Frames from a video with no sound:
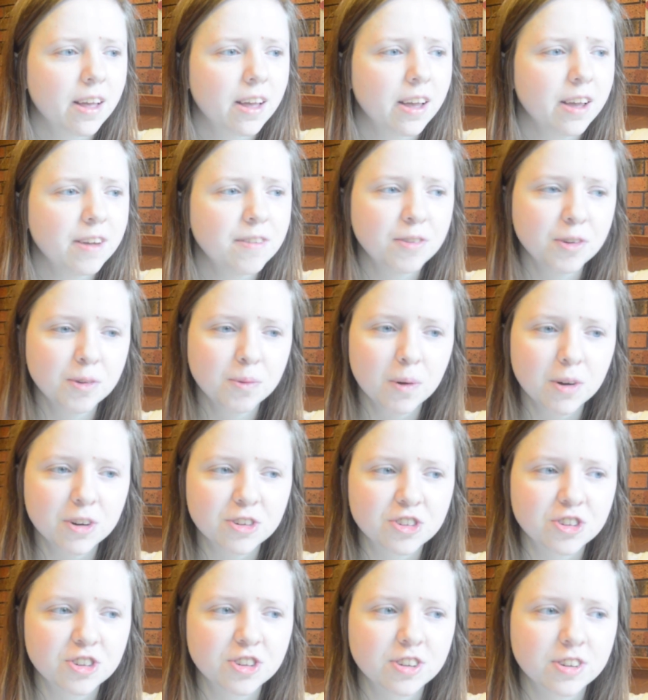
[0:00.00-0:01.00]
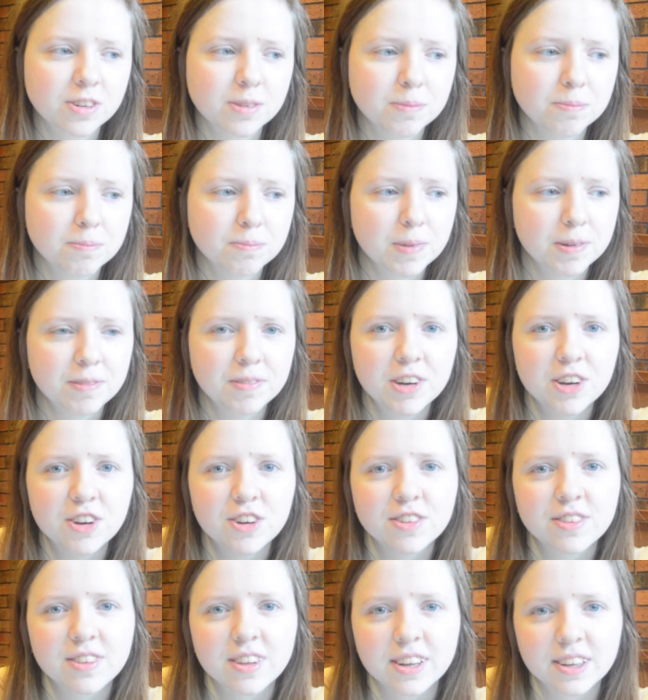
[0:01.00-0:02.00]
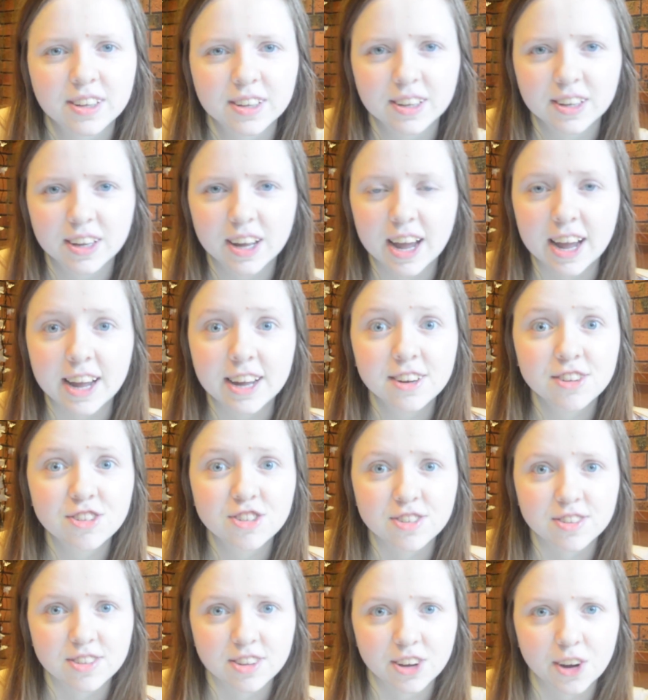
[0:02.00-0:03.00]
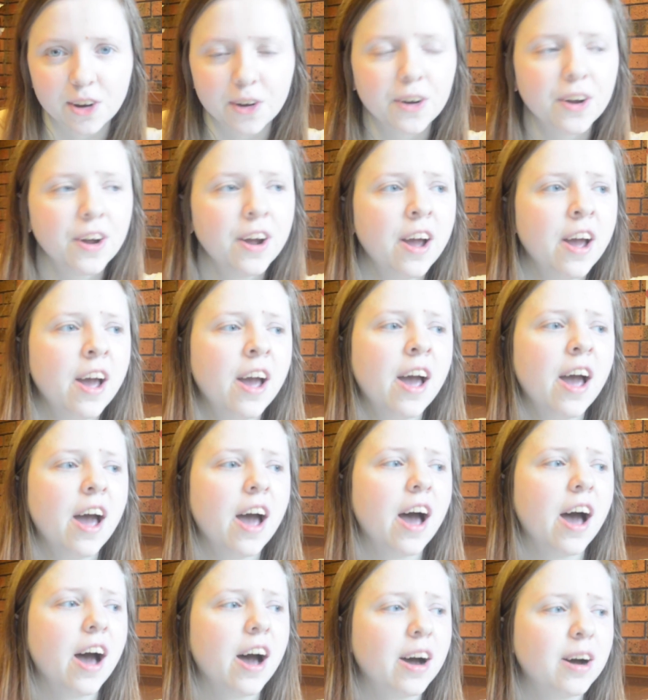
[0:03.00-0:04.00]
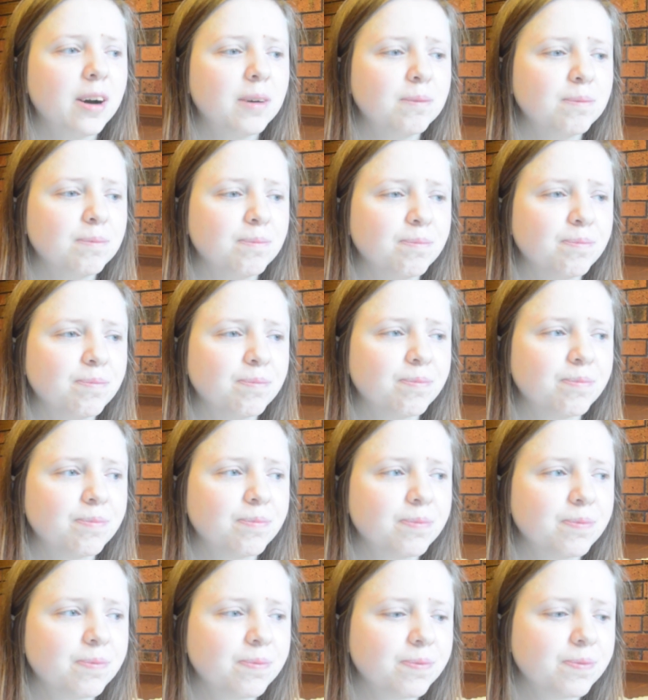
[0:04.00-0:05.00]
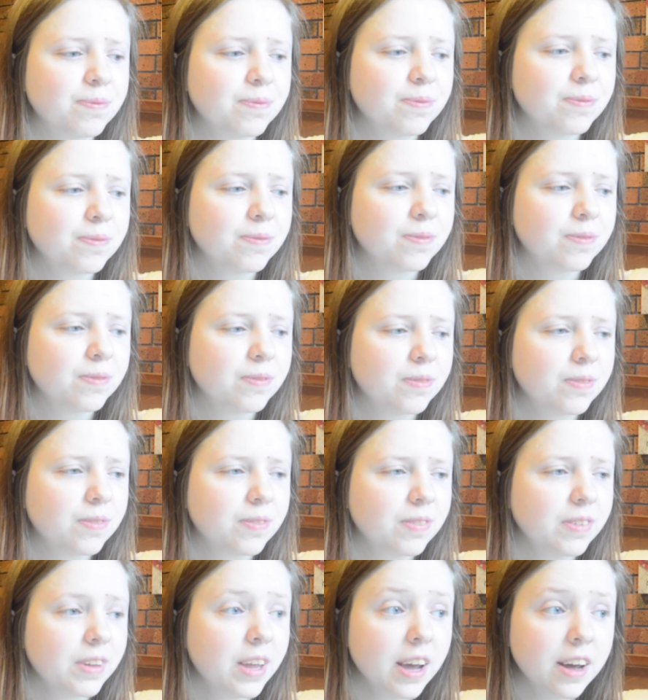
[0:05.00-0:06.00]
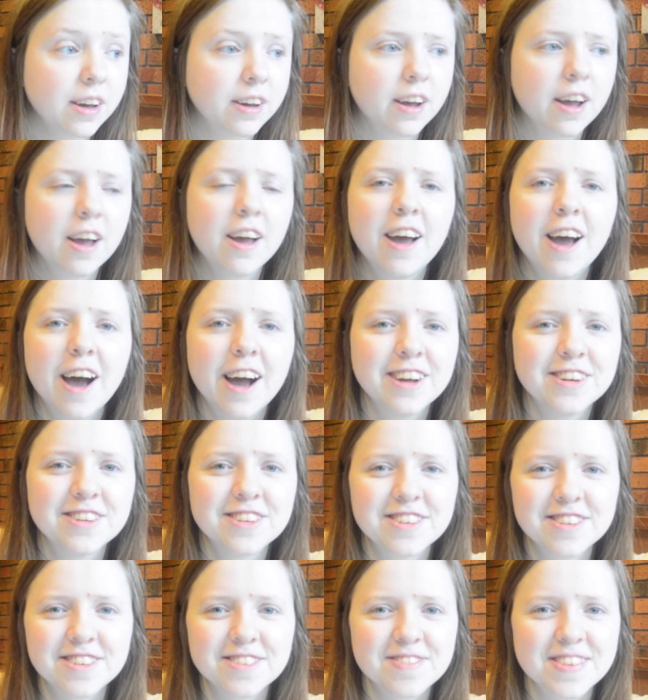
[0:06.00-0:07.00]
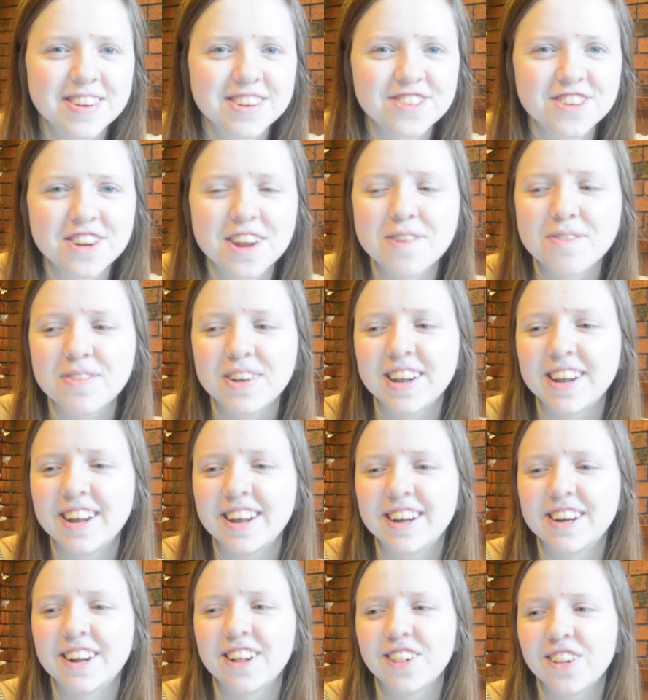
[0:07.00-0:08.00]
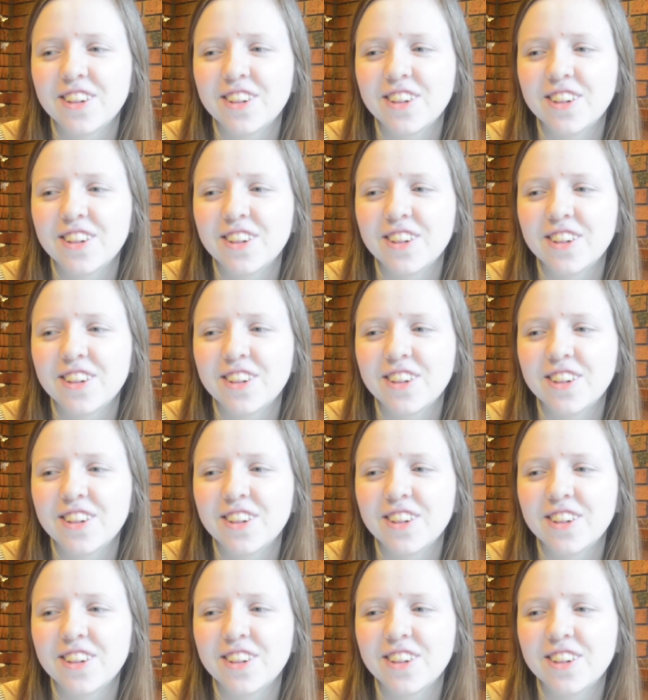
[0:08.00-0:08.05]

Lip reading: If you watched my videos like ages ago, yeah, I used to mention Ebony in a